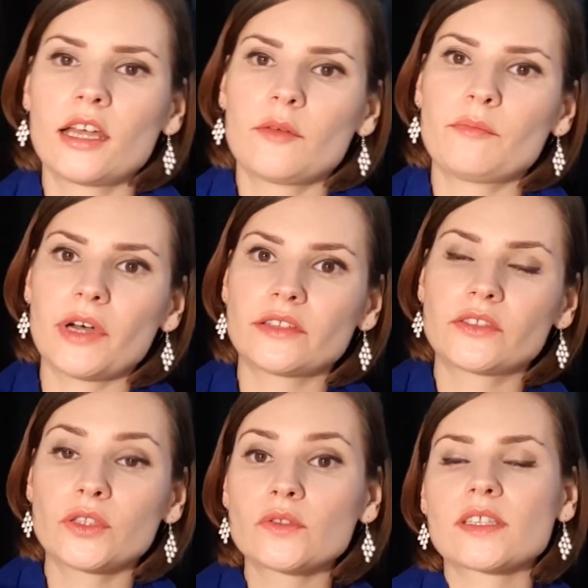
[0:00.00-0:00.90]
but
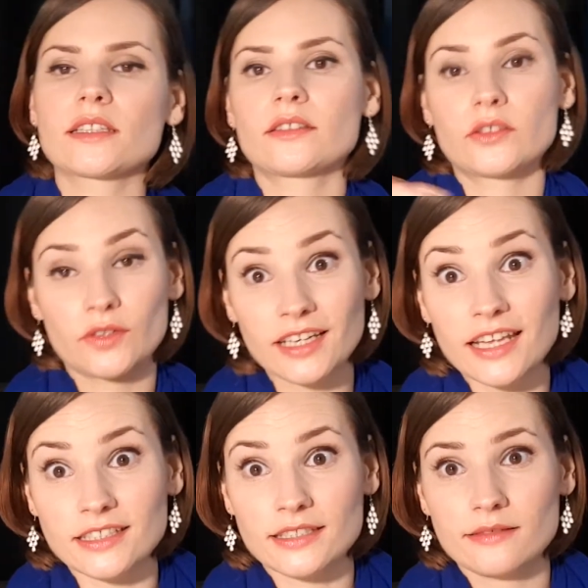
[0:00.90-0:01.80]
use it to
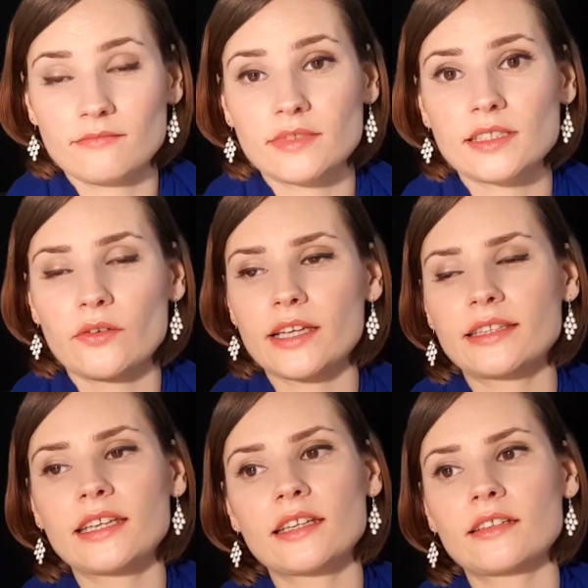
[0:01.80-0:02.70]
cleanse. So I
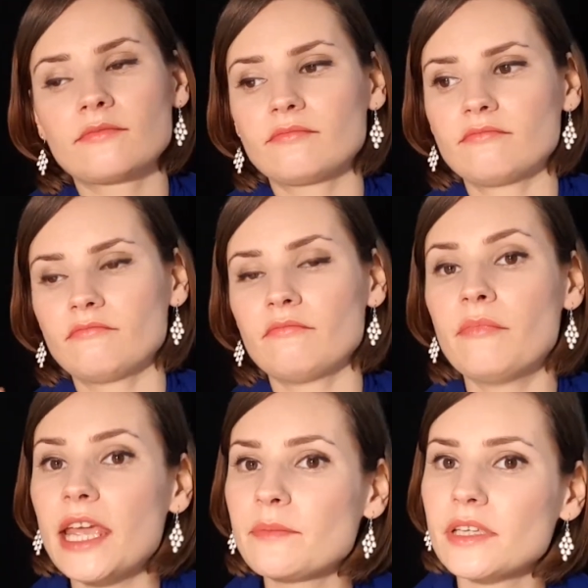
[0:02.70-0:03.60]
think
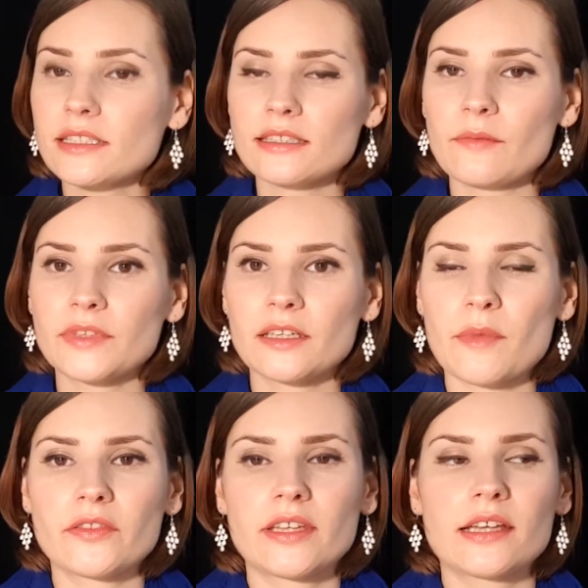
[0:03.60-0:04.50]
maybe it's something
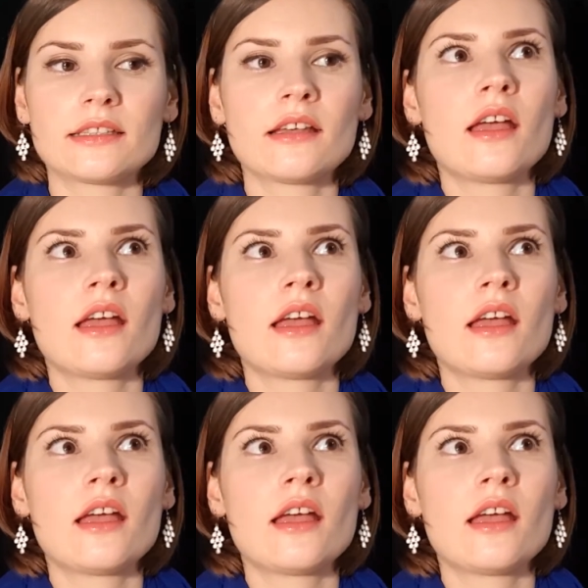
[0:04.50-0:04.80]
about that.